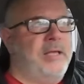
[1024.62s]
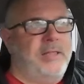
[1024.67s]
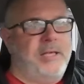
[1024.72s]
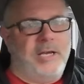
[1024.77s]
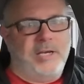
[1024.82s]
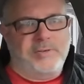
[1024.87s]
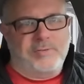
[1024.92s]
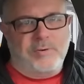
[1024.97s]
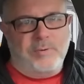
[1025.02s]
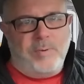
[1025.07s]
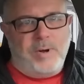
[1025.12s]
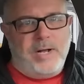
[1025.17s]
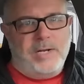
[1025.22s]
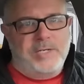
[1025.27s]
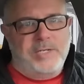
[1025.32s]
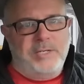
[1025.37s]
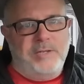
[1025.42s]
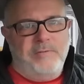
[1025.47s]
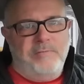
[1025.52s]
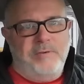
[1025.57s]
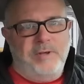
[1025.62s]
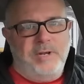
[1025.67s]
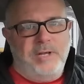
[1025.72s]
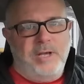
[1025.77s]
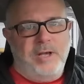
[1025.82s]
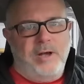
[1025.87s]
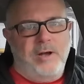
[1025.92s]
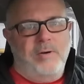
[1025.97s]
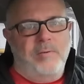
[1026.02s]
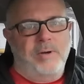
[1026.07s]
Thanks for watching the
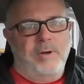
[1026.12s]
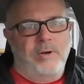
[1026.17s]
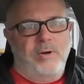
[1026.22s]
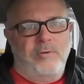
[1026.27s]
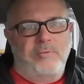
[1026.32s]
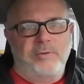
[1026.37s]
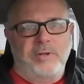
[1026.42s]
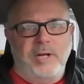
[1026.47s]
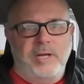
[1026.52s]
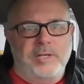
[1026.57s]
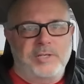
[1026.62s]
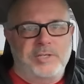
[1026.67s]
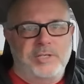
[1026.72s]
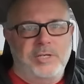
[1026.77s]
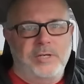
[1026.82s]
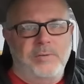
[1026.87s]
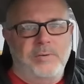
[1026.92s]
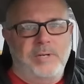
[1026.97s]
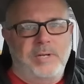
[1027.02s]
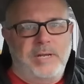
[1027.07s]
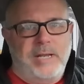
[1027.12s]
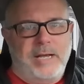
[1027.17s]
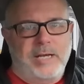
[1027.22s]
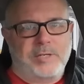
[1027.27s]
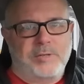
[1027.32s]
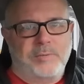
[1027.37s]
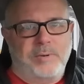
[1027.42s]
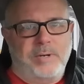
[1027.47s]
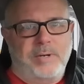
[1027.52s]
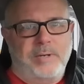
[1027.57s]
video, and hopefully I'll see you in the
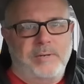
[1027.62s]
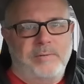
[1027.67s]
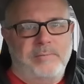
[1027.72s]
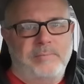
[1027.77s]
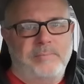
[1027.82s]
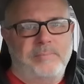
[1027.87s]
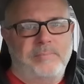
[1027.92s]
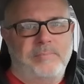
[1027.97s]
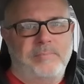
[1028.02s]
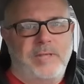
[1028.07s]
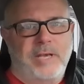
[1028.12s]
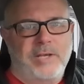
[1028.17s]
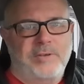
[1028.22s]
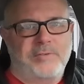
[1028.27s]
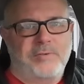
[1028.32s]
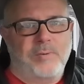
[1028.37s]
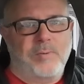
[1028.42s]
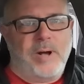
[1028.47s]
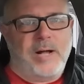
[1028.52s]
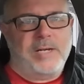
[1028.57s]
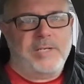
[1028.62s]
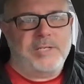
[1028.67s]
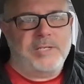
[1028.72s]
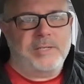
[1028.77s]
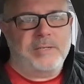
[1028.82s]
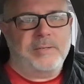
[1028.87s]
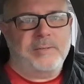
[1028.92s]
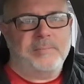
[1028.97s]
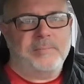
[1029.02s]
next one. Thanks for watching.